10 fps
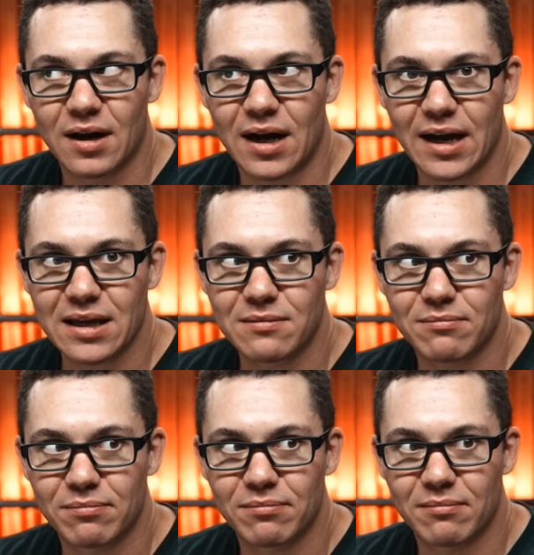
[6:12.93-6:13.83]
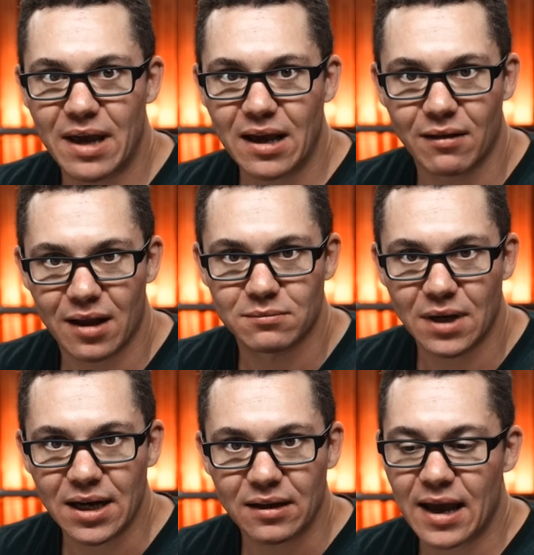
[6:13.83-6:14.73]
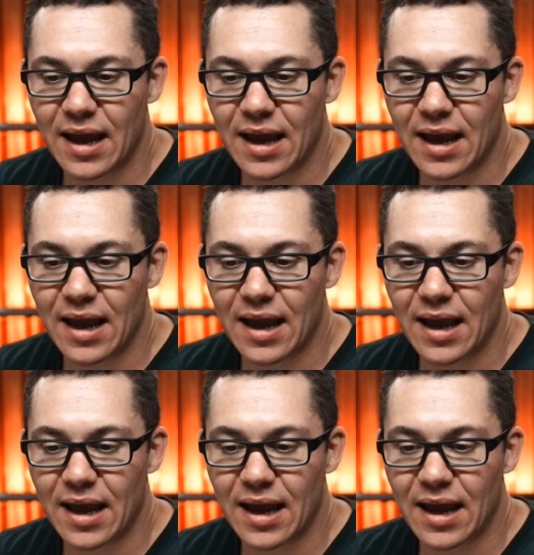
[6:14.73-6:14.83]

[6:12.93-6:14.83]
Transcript: I can make a lot of money.